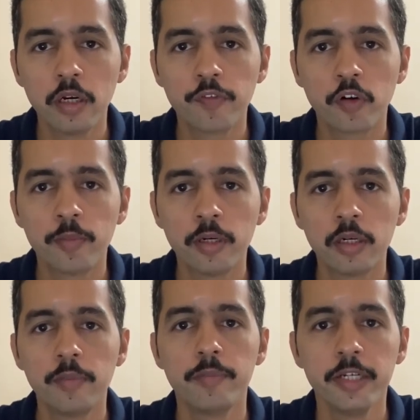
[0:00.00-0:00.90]
from
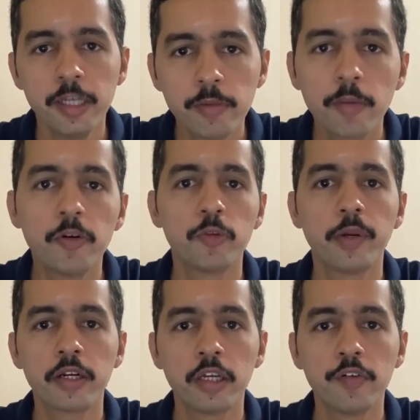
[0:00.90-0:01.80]
a medium term
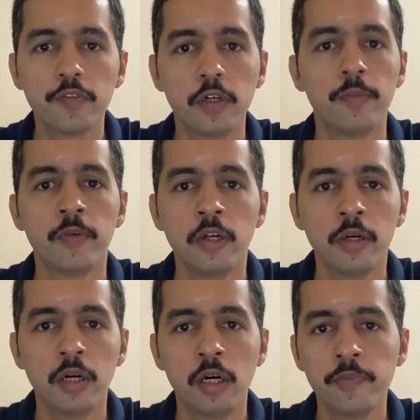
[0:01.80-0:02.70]
perspective
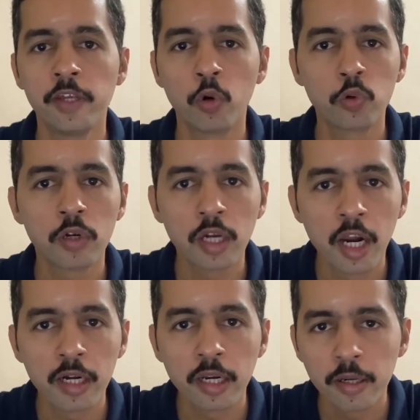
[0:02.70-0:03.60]
the outlook
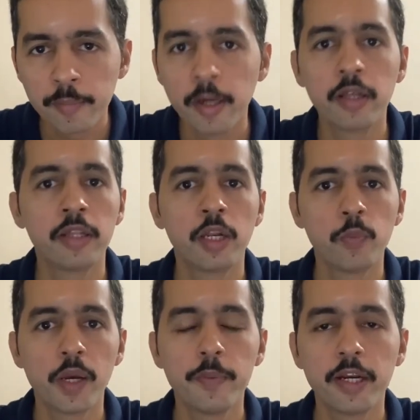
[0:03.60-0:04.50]
can't get better than
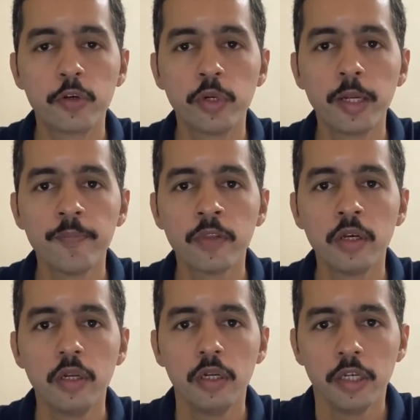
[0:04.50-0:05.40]
where we are today.
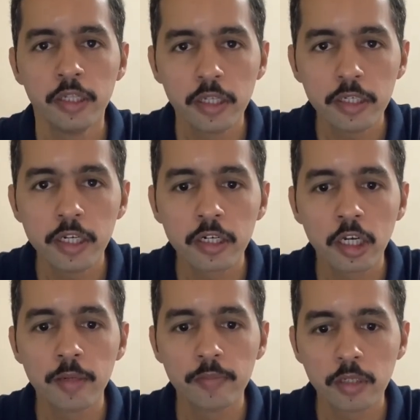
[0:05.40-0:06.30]
In the near
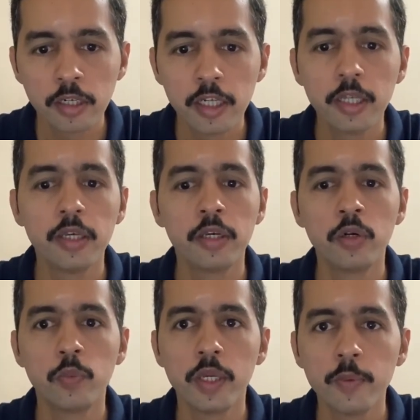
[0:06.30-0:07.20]
term, clearly,
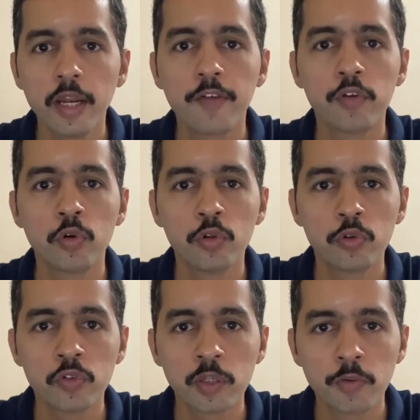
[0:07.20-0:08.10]
we will have to go
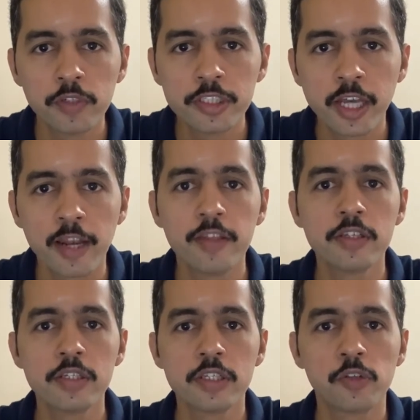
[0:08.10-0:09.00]
through some of the
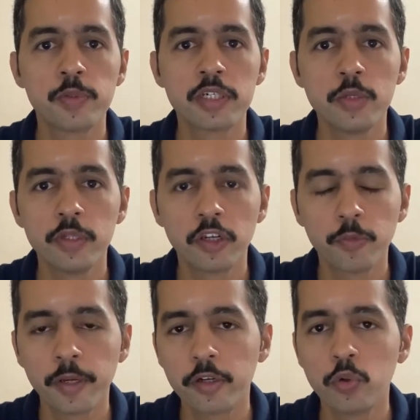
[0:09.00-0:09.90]
challenges, especially with
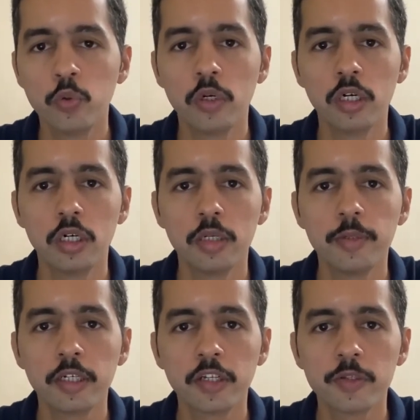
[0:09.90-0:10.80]
respect to
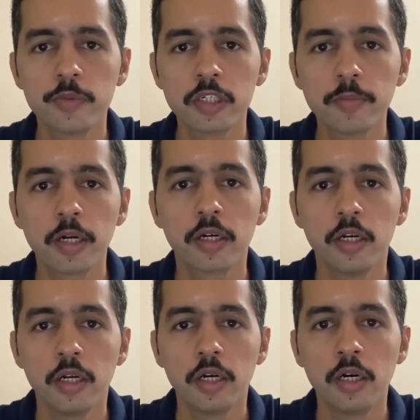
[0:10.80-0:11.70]
urban consumption. But
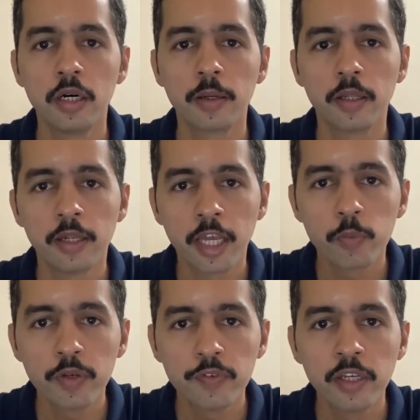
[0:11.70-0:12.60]
like
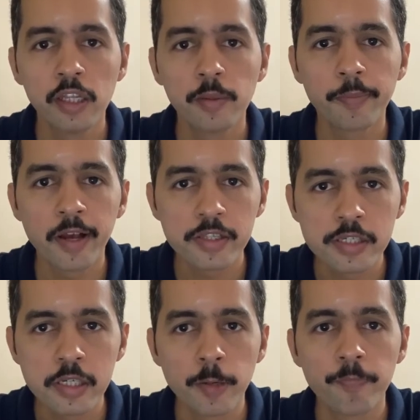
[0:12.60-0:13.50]
we've seen in the
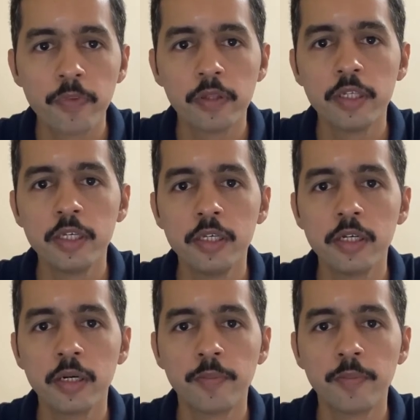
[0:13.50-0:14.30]
past, the